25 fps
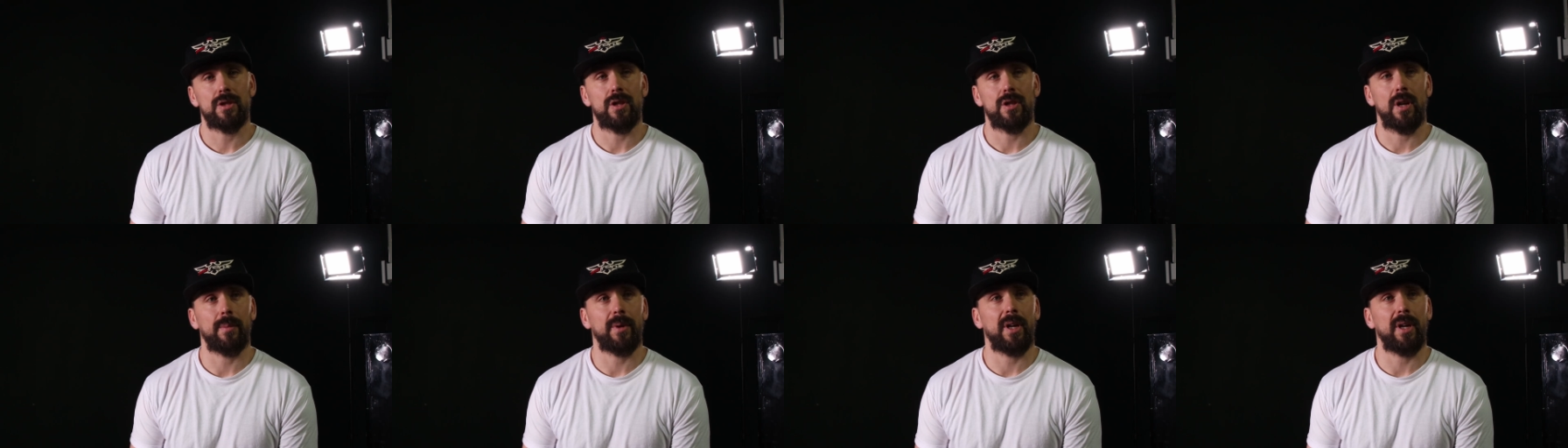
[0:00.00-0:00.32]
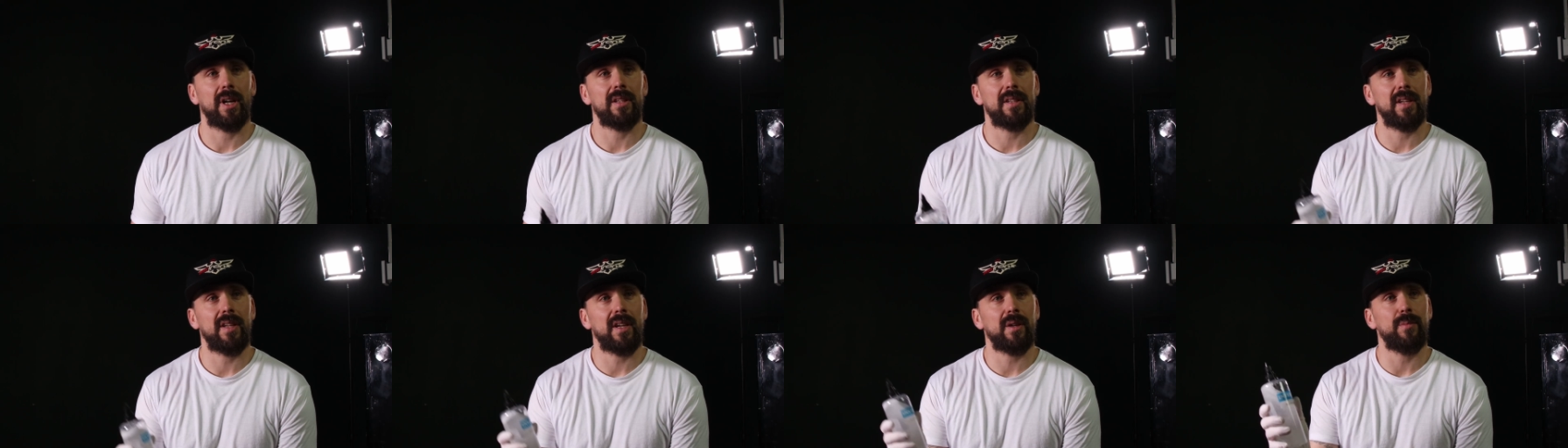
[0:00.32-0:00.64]
So I'm
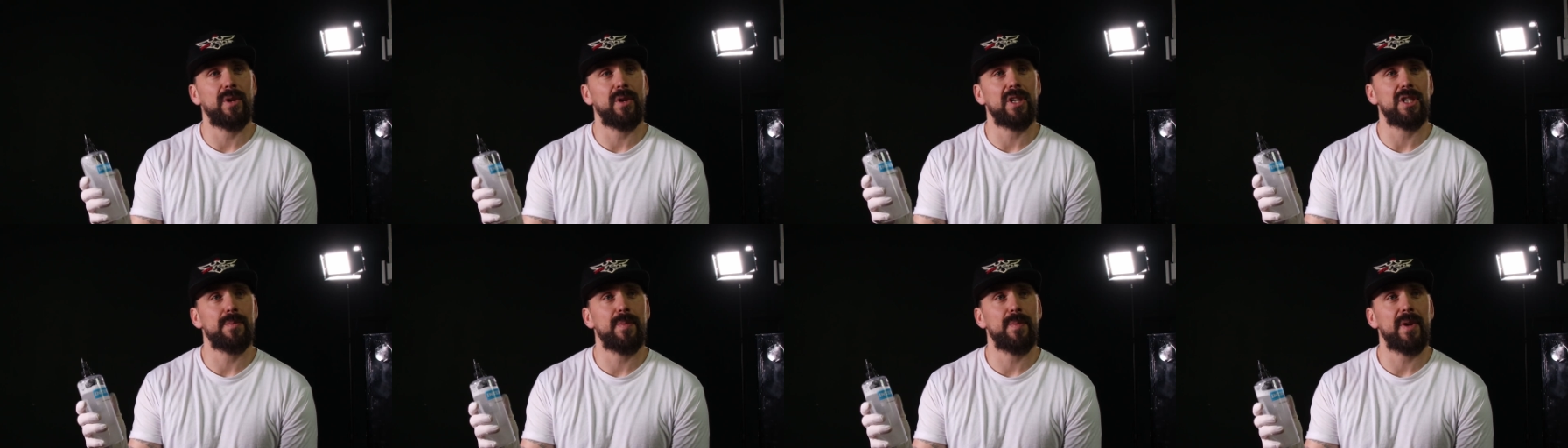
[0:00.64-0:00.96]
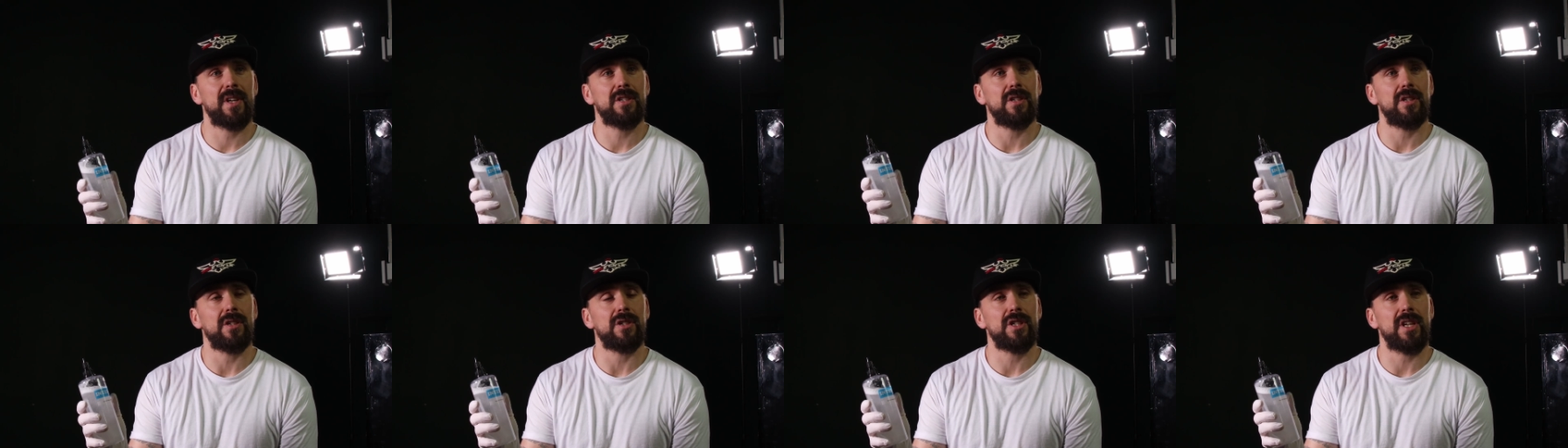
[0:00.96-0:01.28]
gonna take my
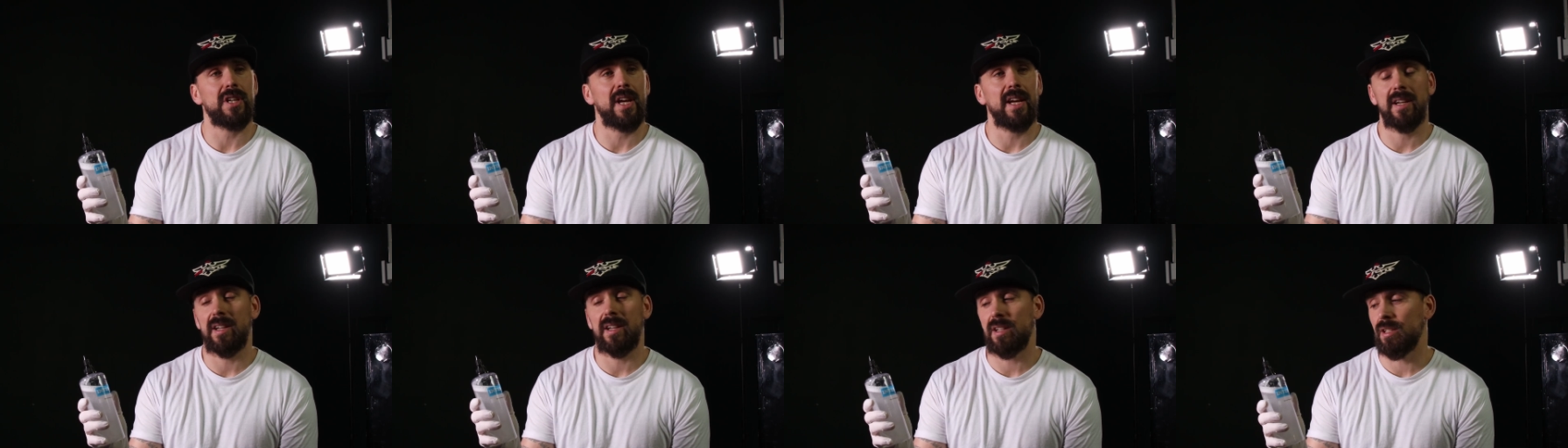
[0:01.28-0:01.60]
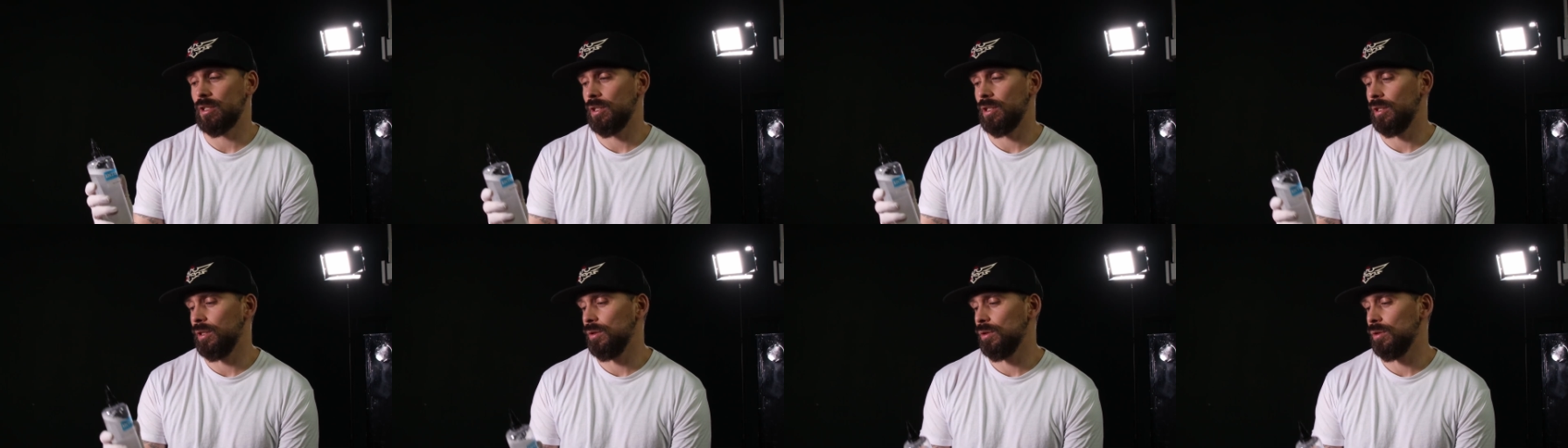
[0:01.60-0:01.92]
special
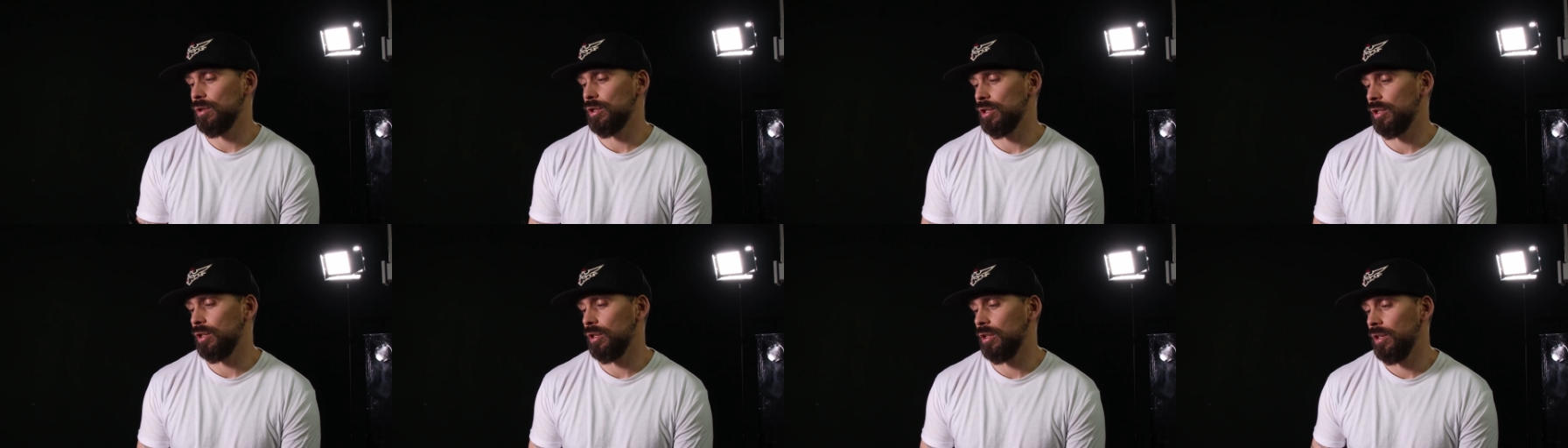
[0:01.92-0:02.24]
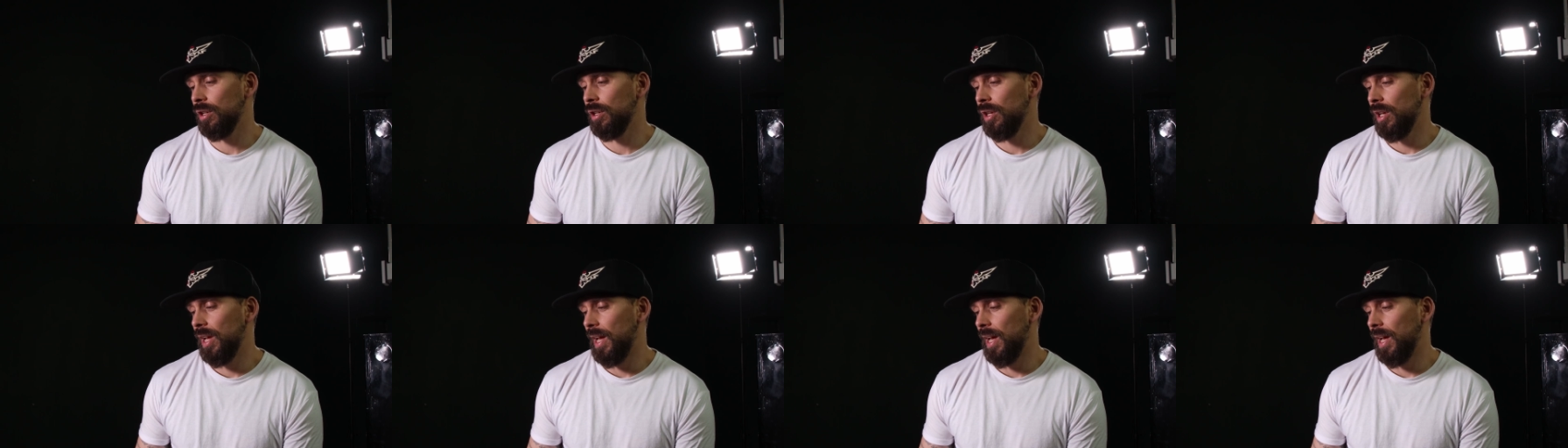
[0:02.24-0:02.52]
shading solution